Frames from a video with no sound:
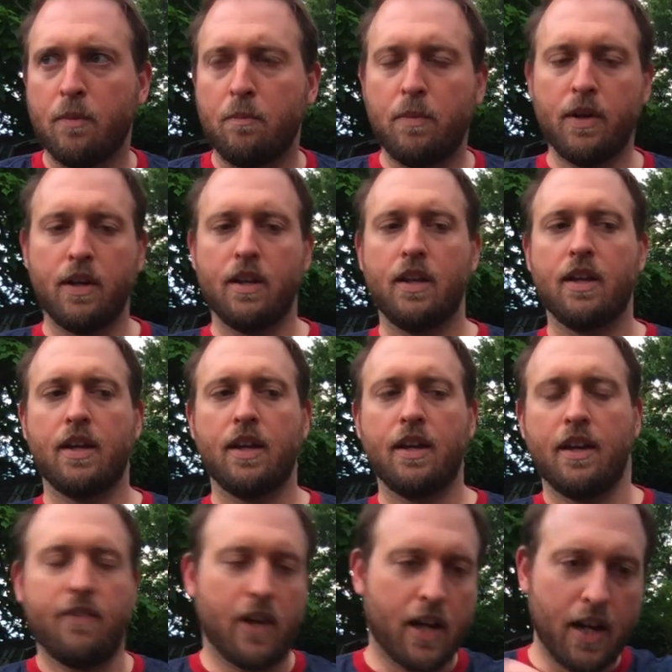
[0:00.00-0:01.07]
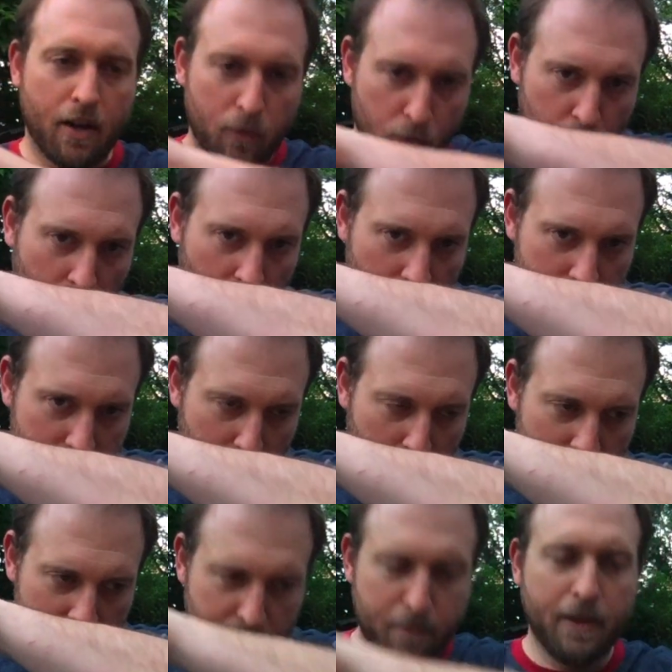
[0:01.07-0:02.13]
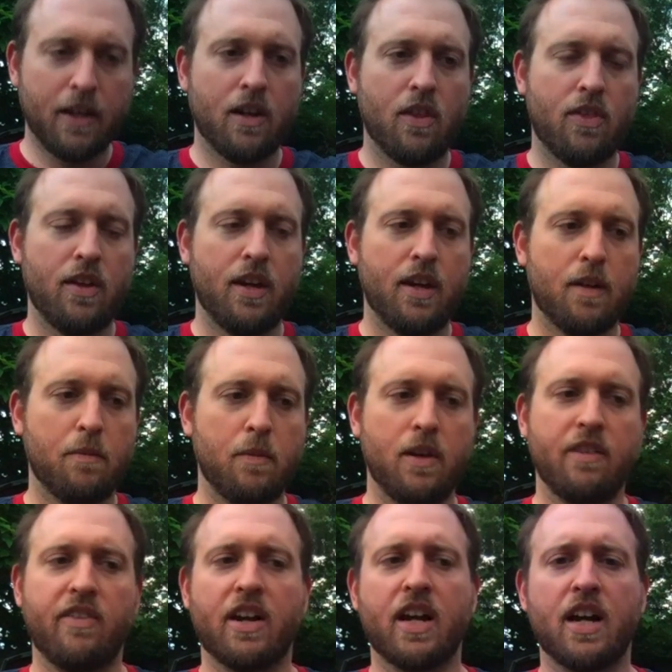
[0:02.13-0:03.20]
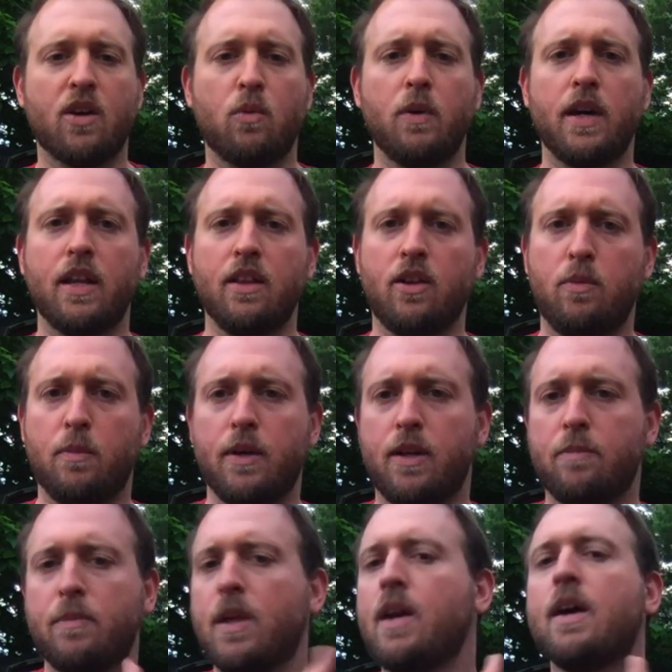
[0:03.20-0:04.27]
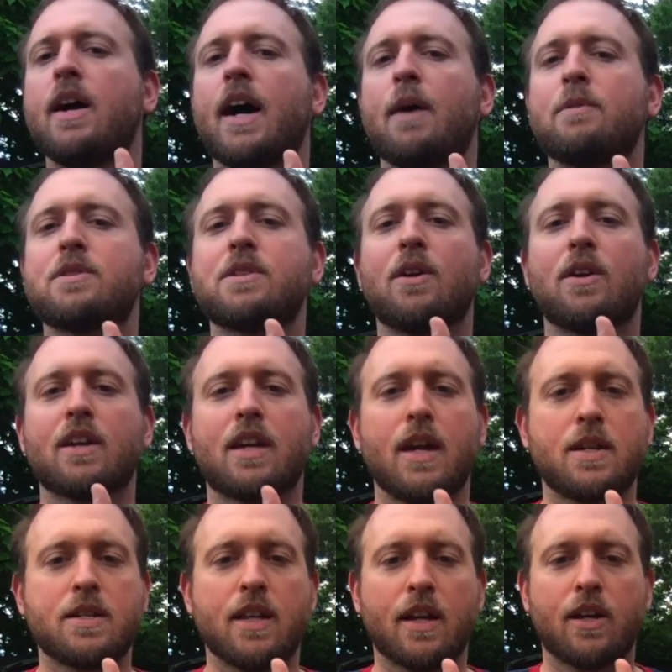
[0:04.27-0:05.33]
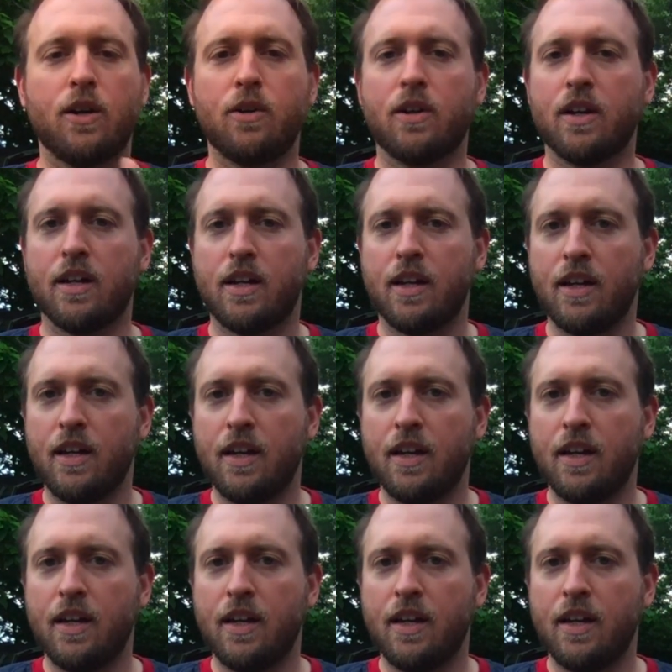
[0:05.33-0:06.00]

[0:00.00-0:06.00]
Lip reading: But if I got real close, I wouldn't smell anything. But if I got away a little bit, I was starting to catch that coconut.